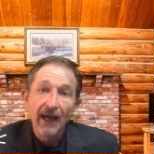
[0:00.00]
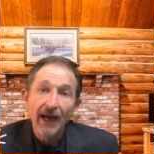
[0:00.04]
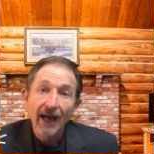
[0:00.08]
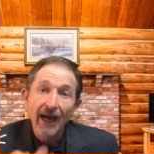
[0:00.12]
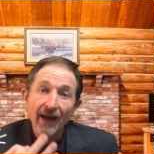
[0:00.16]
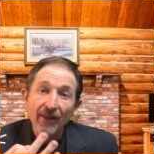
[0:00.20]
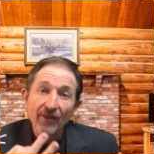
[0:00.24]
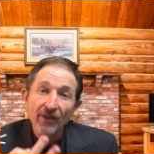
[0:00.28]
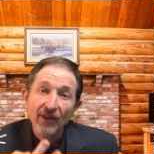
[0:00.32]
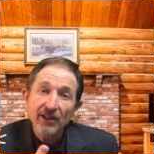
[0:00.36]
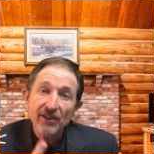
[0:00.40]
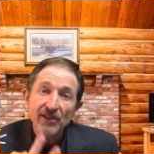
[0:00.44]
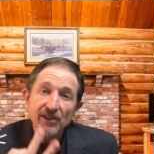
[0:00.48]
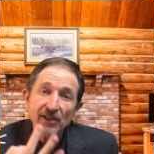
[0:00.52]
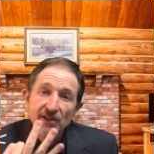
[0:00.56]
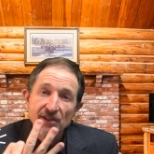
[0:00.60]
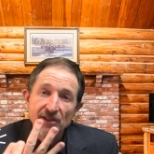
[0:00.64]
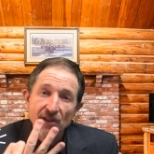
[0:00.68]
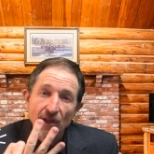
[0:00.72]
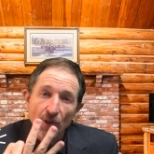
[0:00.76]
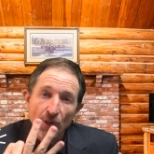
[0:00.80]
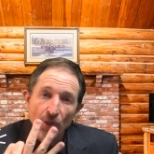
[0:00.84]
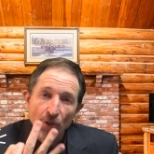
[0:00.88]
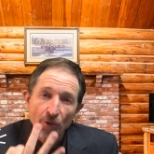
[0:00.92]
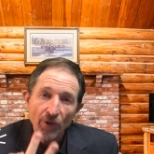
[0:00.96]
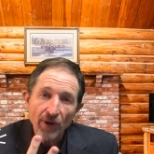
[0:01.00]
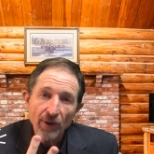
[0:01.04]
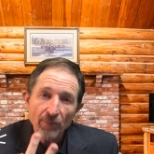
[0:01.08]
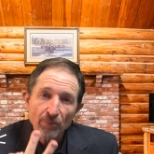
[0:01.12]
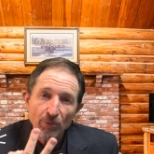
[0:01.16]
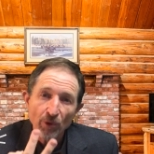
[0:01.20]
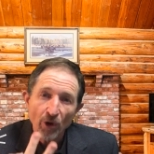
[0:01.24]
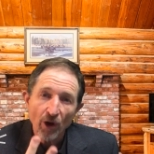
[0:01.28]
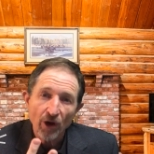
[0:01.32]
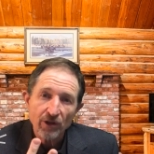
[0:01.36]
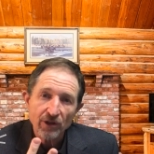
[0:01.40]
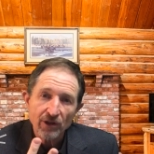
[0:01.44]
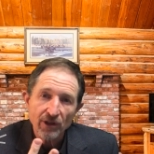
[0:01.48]
And this is the three
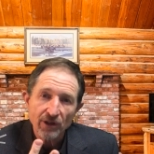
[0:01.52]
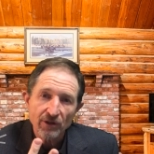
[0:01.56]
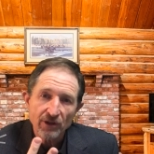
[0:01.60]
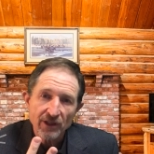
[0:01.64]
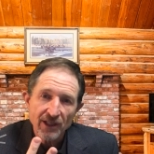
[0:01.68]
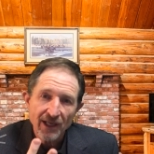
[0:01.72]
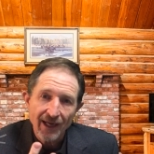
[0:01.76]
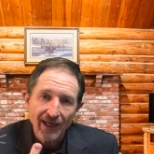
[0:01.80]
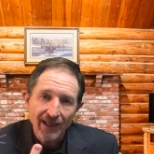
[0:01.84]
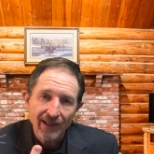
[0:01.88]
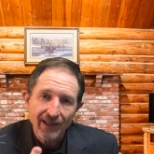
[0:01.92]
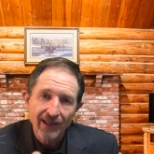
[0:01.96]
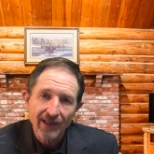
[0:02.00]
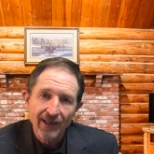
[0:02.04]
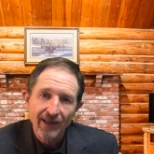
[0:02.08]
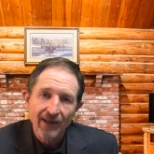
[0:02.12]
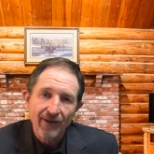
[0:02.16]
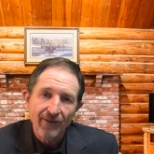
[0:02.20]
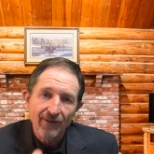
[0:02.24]
pronged attack